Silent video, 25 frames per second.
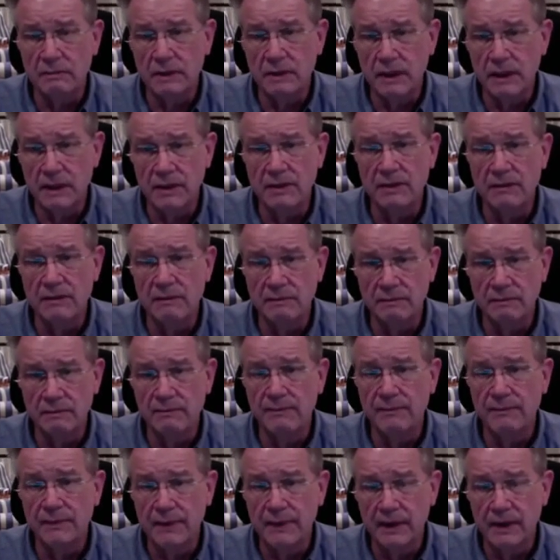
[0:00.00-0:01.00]

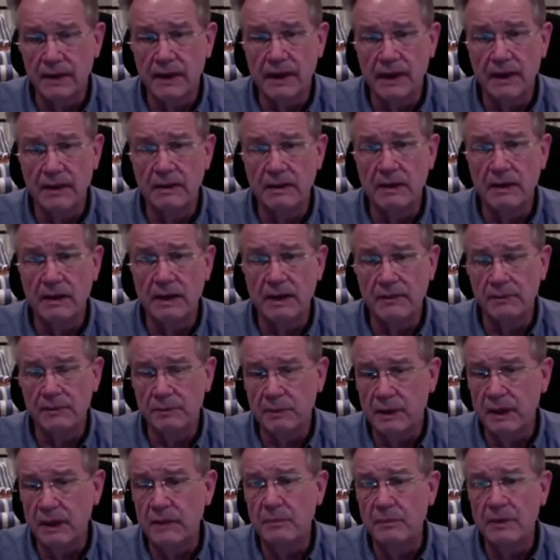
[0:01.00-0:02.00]

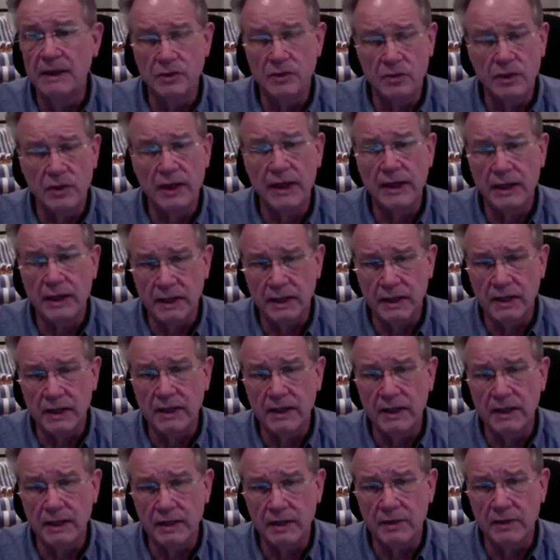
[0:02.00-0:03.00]
I might try it again
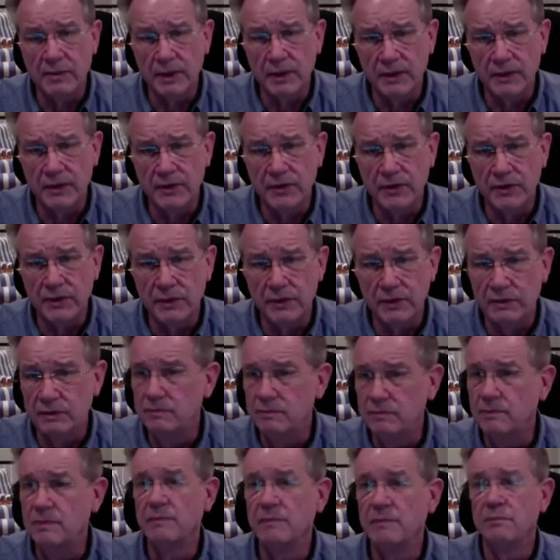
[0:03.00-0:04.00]
in another month or two.
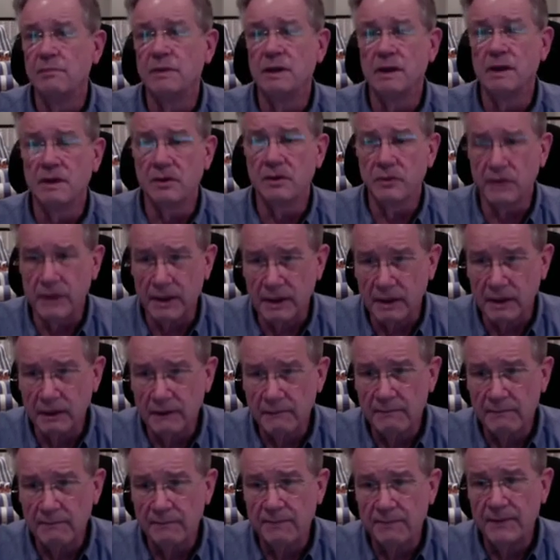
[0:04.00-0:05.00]
Baloney.
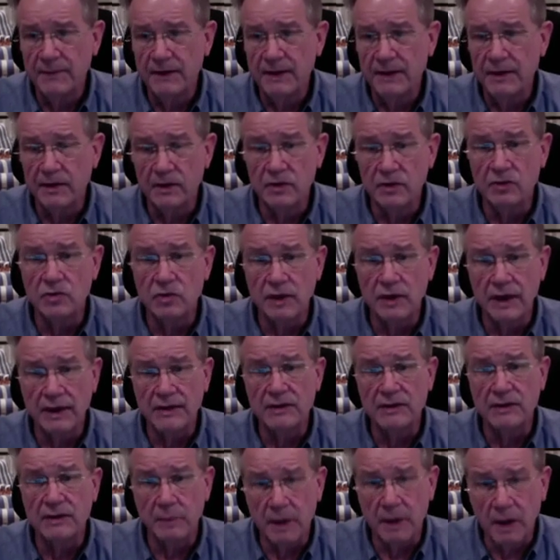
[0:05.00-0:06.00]
You'll try
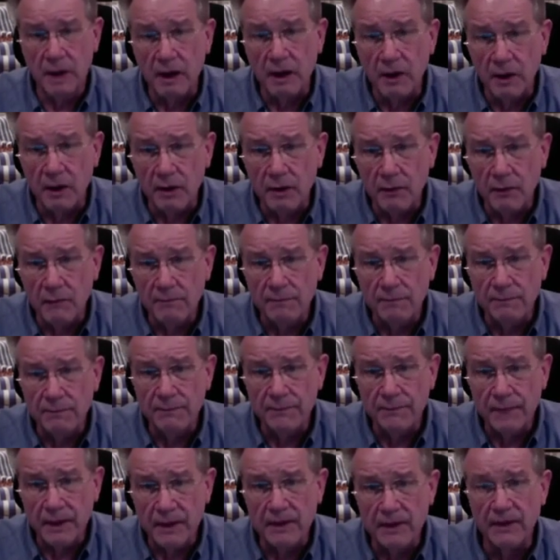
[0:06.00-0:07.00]
it tomorrow,
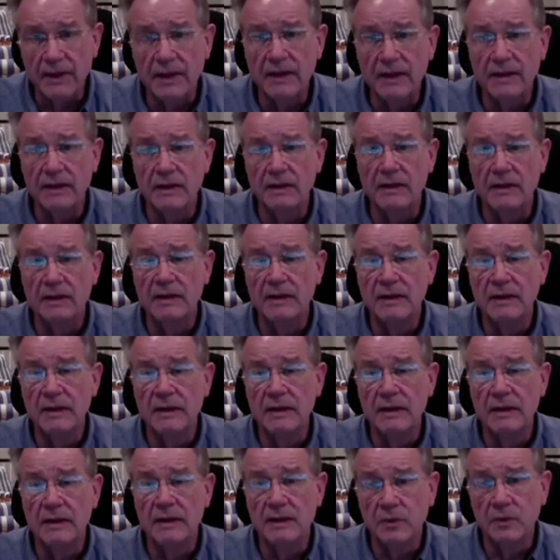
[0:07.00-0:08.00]
and then
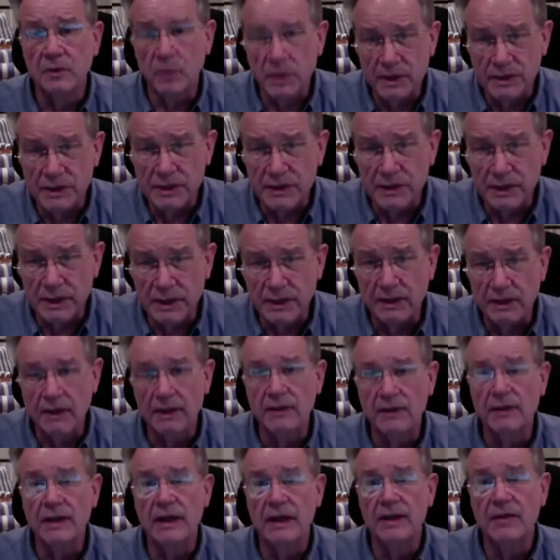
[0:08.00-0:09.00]
on Wednesday,
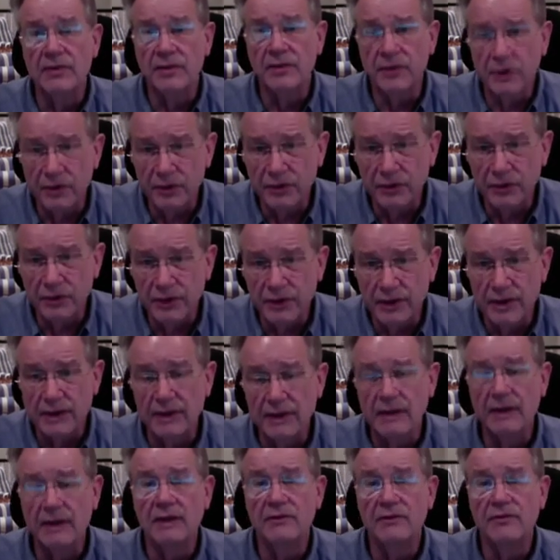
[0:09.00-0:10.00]
and then Thursday,
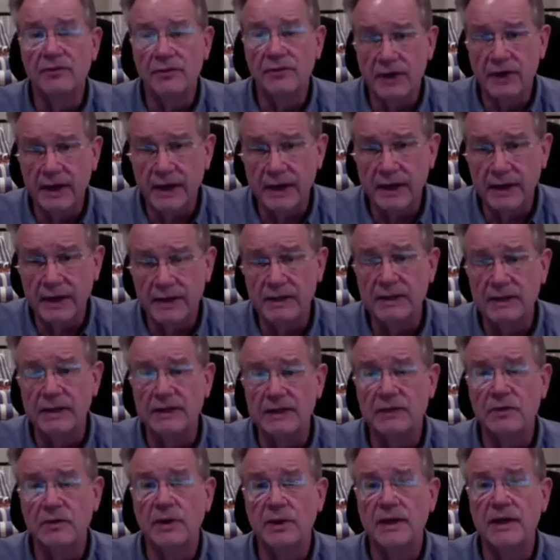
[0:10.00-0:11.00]
and Friday, and
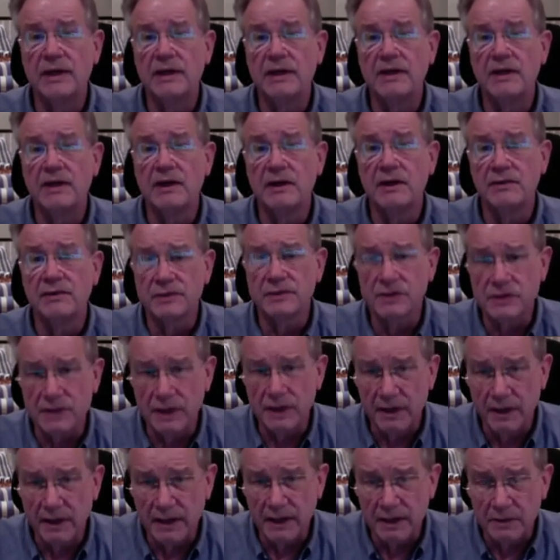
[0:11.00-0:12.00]
take the weekend off and
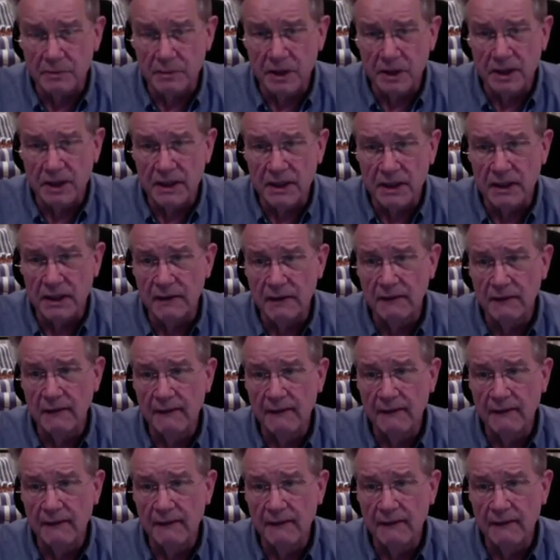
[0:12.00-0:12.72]
start again Monday.